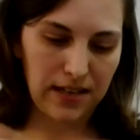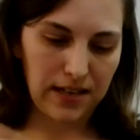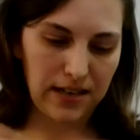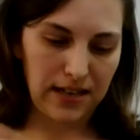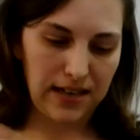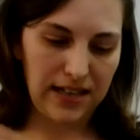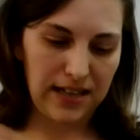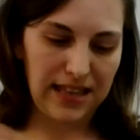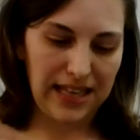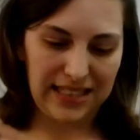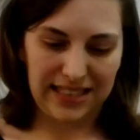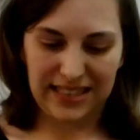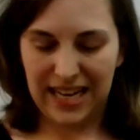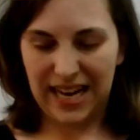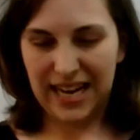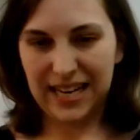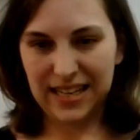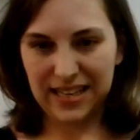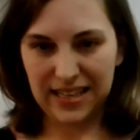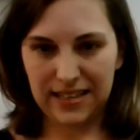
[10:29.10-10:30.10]
Uh, that's
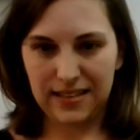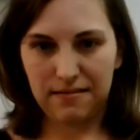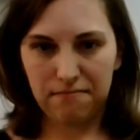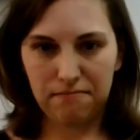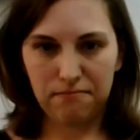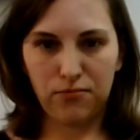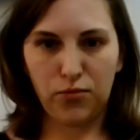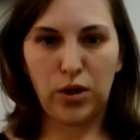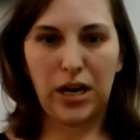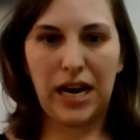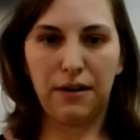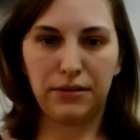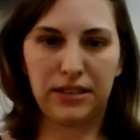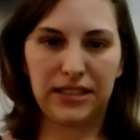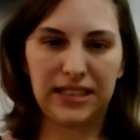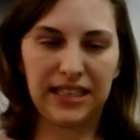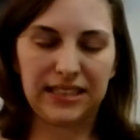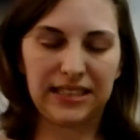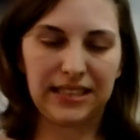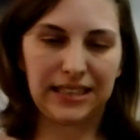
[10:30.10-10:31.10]
kind of what I would
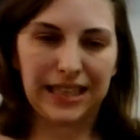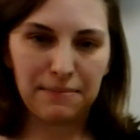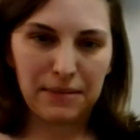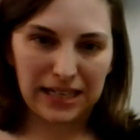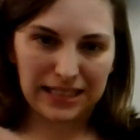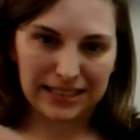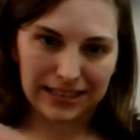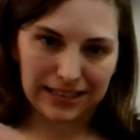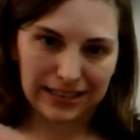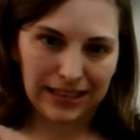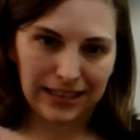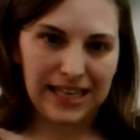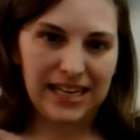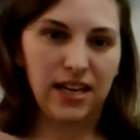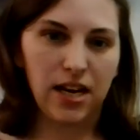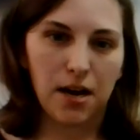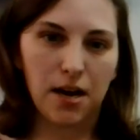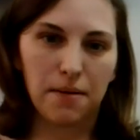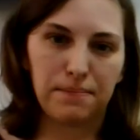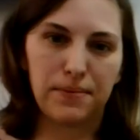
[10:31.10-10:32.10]
say is the climax is
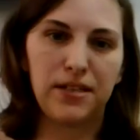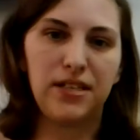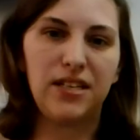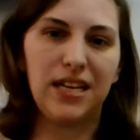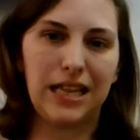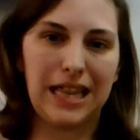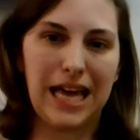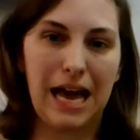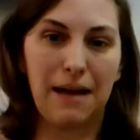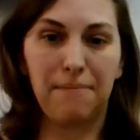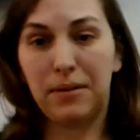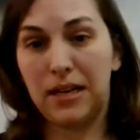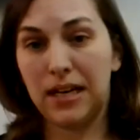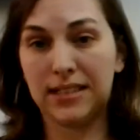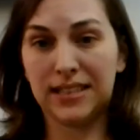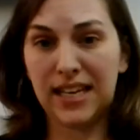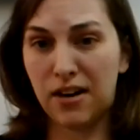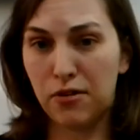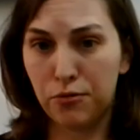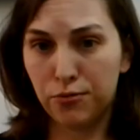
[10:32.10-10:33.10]
leading up to that because
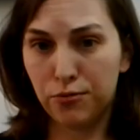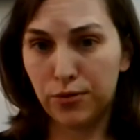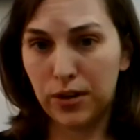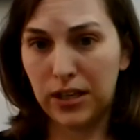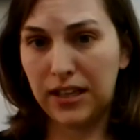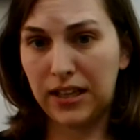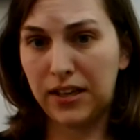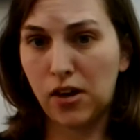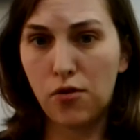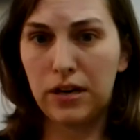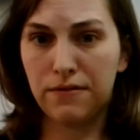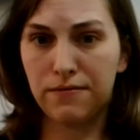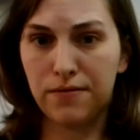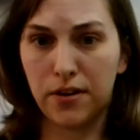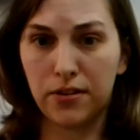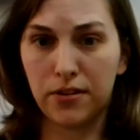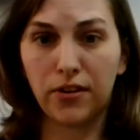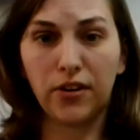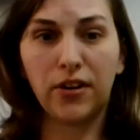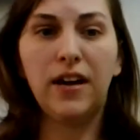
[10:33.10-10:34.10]
they don't really go any
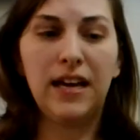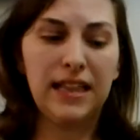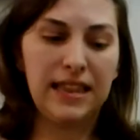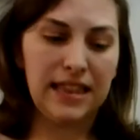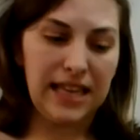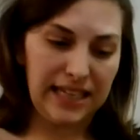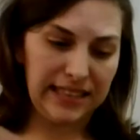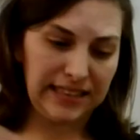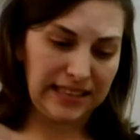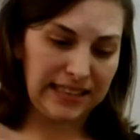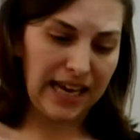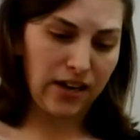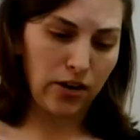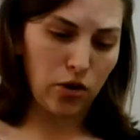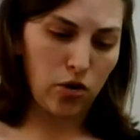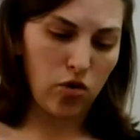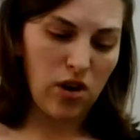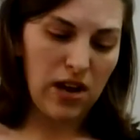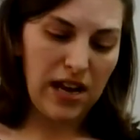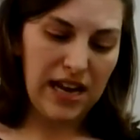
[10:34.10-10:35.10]
further. They
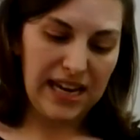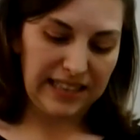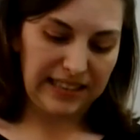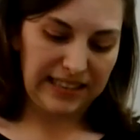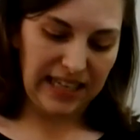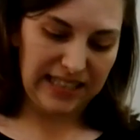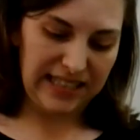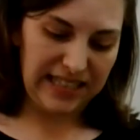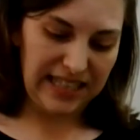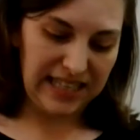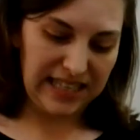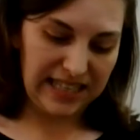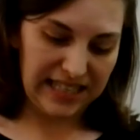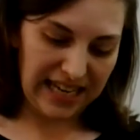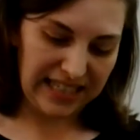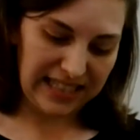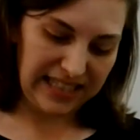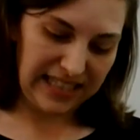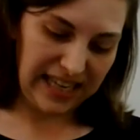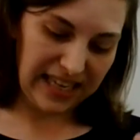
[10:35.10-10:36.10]
settle. It says he
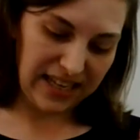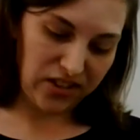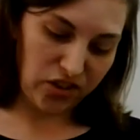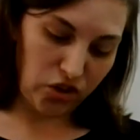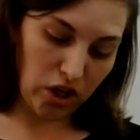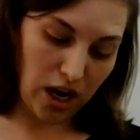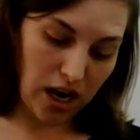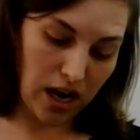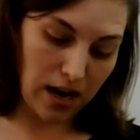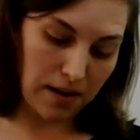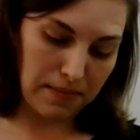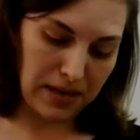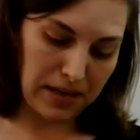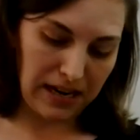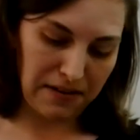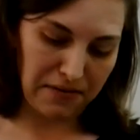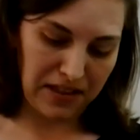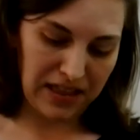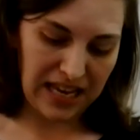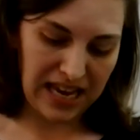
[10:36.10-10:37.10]
decides to get a job and
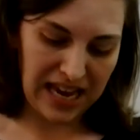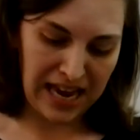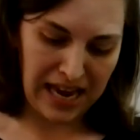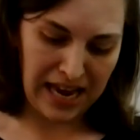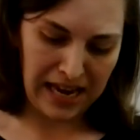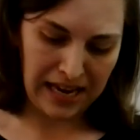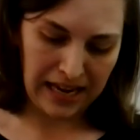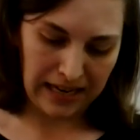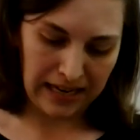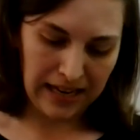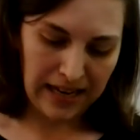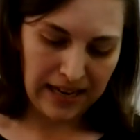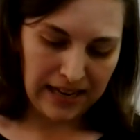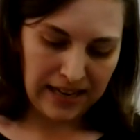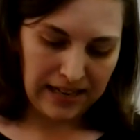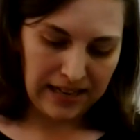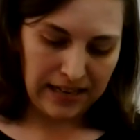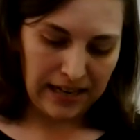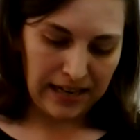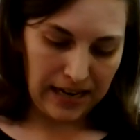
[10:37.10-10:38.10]
everything, and
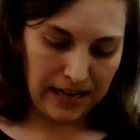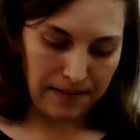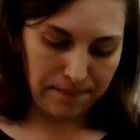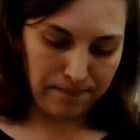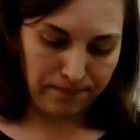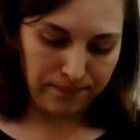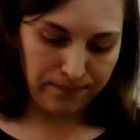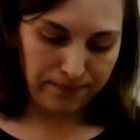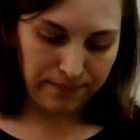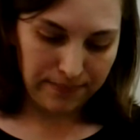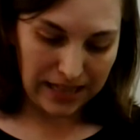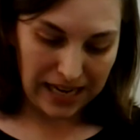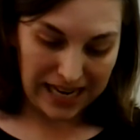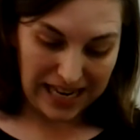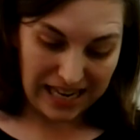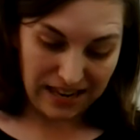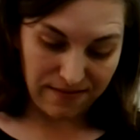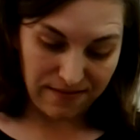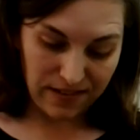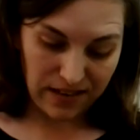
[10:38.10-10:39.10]
um, they
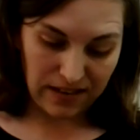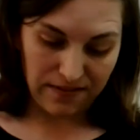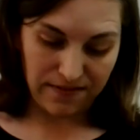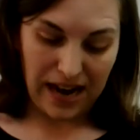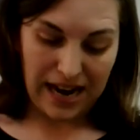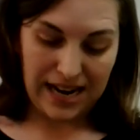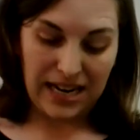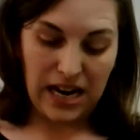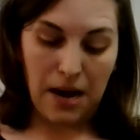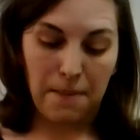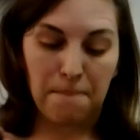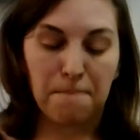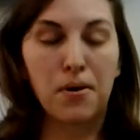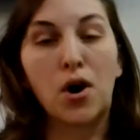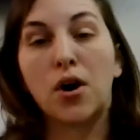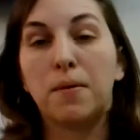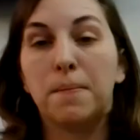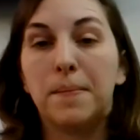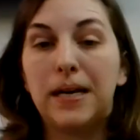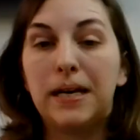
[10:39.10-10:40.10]
even find a
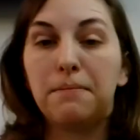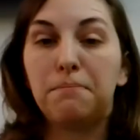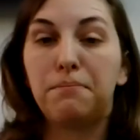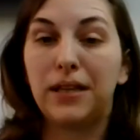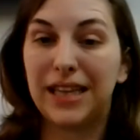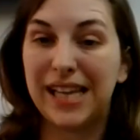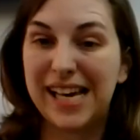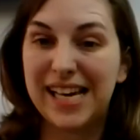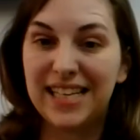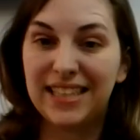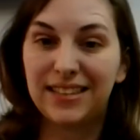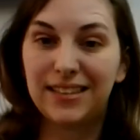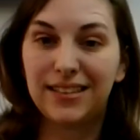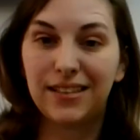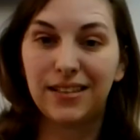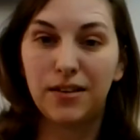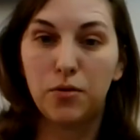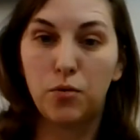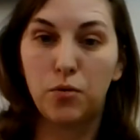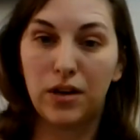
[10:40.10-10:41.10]
permanent place
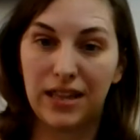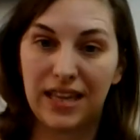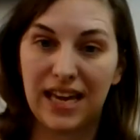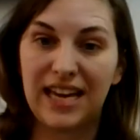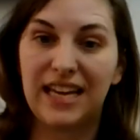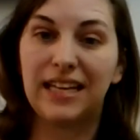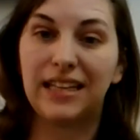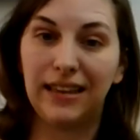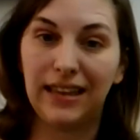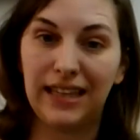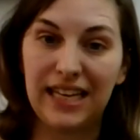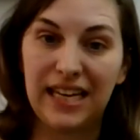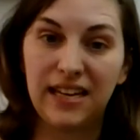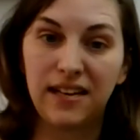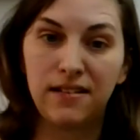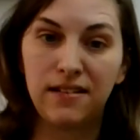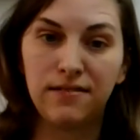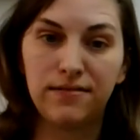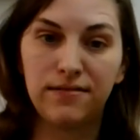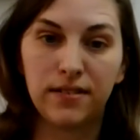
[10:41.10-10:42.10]
where they can
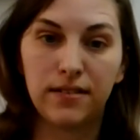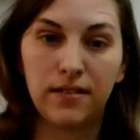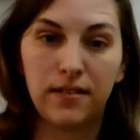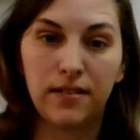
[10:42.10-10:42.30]
live.